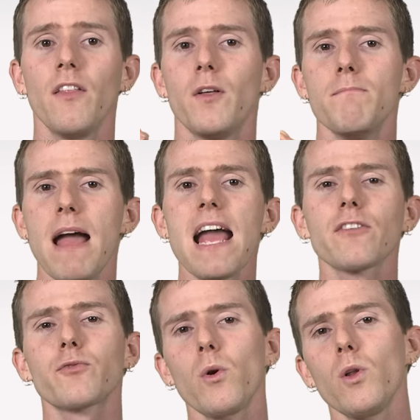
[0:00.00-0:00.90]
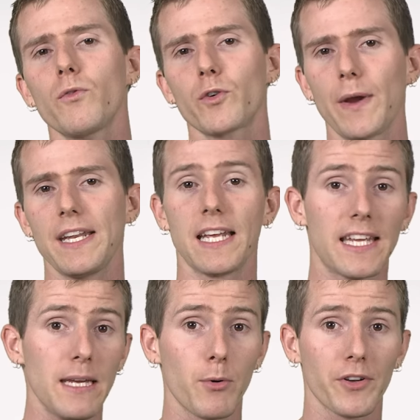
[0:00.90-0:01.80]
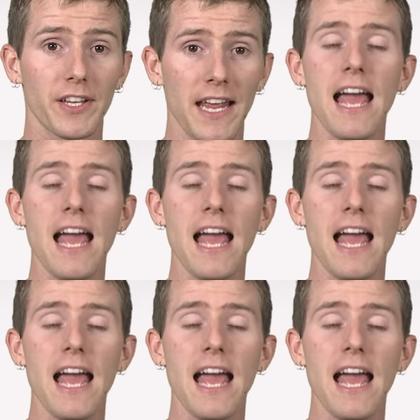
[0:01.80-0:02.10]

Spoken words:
The max rollover rating a keyboard can